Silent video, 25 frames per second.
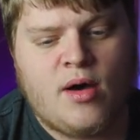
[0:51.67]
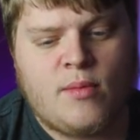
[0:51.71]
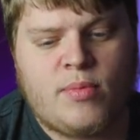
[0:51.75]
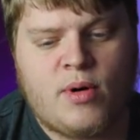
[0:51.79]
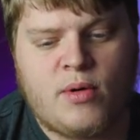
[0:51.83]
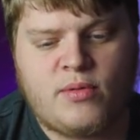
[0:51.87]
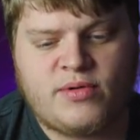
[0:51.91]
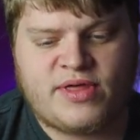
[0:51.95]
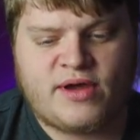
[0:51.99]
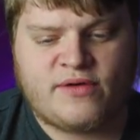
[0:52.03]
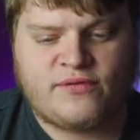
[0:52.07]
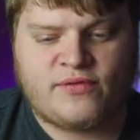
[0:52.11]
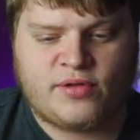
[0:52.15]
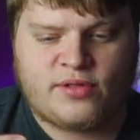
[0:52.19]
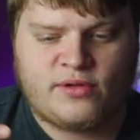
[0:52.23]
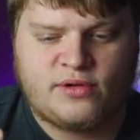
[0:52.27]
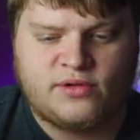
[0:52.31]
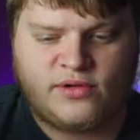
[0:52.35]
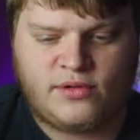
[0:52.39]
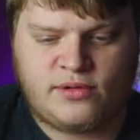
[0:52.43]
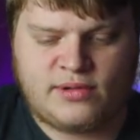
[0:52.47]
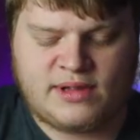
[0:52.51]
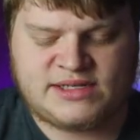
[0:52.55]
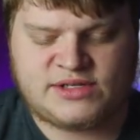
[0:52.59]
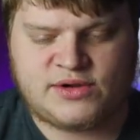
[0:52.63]
But without further
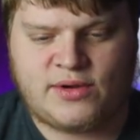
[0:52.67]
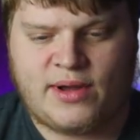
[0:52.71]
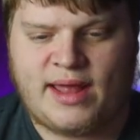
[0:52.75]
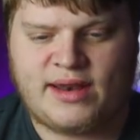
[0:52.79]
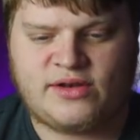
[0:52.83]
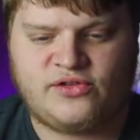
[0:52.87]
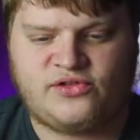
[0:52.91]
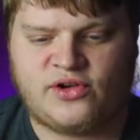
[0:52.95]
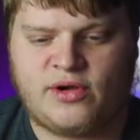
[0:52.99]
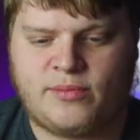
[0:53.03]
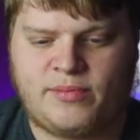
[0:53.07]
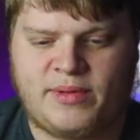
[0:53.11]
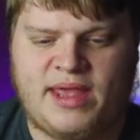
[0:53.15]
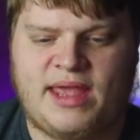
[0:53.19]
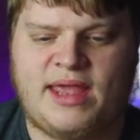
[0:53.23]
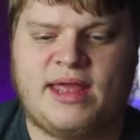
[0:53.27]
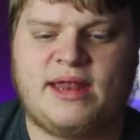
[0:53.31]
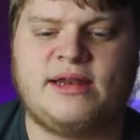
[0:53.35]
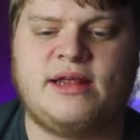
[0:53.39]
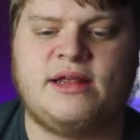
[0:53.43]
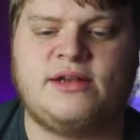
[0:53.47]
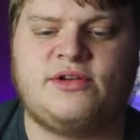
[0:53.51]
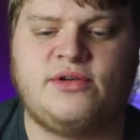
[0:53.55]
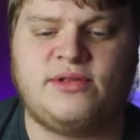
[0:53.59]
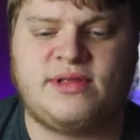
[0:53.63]
ado, let's go ahead and jump
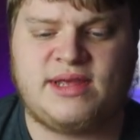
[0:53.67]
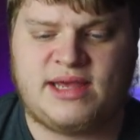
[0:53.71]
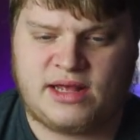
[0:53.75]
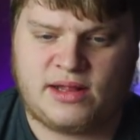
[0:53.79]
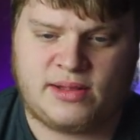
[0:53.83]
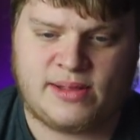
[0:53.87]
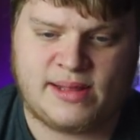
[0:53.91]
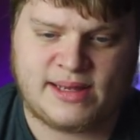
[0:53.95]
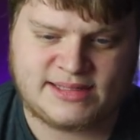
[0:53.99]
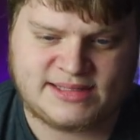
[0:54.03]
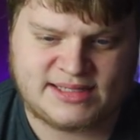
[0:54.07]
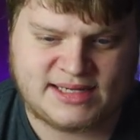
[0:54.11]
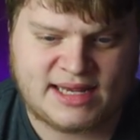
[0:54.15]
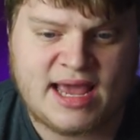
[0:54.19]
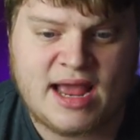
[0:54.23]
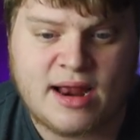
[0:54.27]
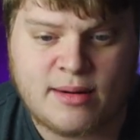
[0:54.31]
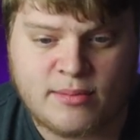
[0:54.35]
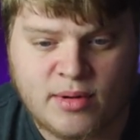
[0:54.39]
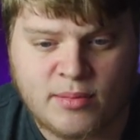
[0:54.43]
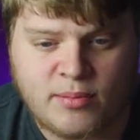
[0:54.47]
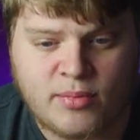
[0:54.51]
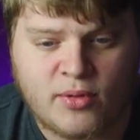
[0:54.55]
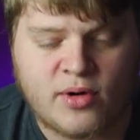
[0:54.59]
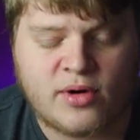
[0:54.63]
into the Clix
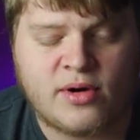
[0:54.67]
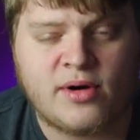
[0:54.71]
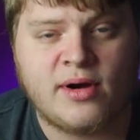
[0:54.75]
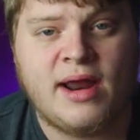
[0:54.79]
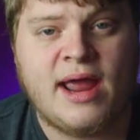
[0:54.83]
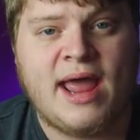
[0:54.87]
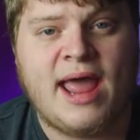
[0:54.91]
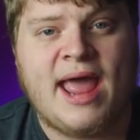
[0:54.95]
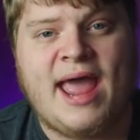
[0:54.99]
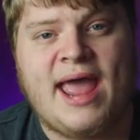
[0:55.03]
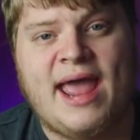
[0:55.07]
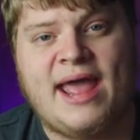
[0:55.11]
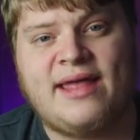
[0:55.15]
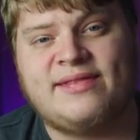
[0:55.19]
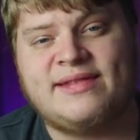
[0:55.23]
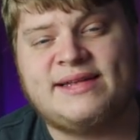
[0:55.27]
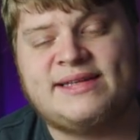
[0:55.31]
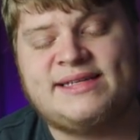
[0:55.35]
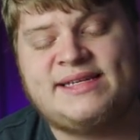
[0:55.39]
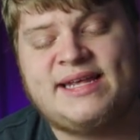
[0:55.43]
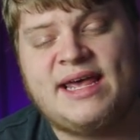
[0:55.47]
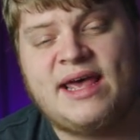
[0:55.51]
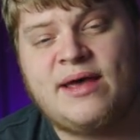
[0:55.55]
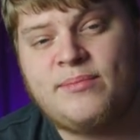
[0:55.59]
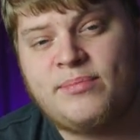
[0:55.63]
camera border and the
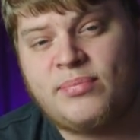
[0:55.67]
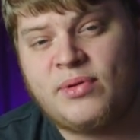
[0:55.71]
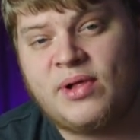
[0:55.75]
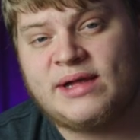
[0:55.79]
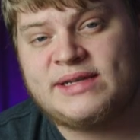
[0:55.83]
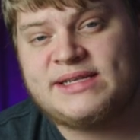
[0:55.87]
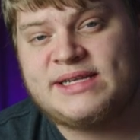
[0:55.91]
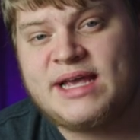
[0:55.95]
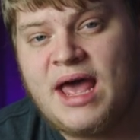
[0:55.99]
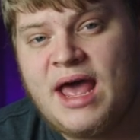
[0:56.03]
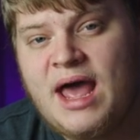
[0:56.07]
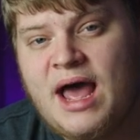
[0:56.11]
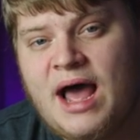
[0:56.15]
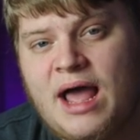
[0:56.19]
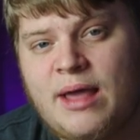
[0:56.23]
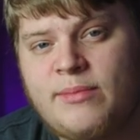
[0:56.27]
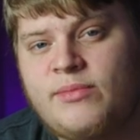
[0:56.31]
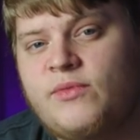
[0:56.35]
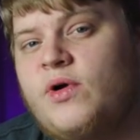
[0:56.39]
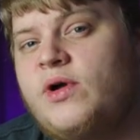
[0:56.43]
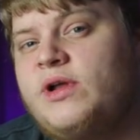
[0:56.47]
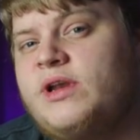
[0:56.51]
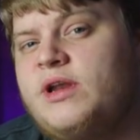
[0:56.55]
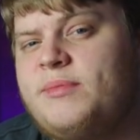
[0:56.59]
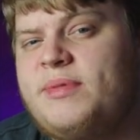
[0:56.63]
template I'm
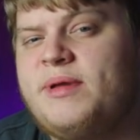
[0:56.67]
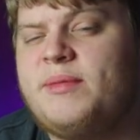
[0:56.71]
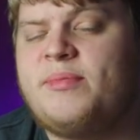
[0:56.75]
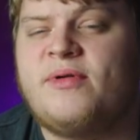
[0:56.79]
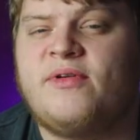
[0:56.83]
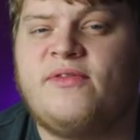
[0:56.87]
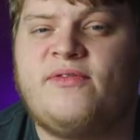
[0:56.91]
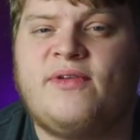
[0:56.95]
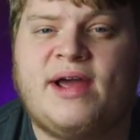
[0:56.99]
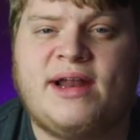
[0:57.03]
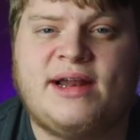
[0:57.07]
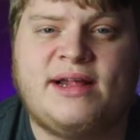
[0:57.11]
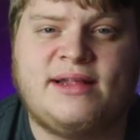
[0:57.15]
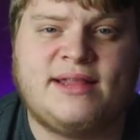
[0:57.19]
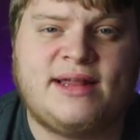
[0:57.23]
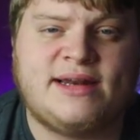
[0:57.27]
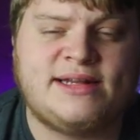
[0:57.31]
going to be providing.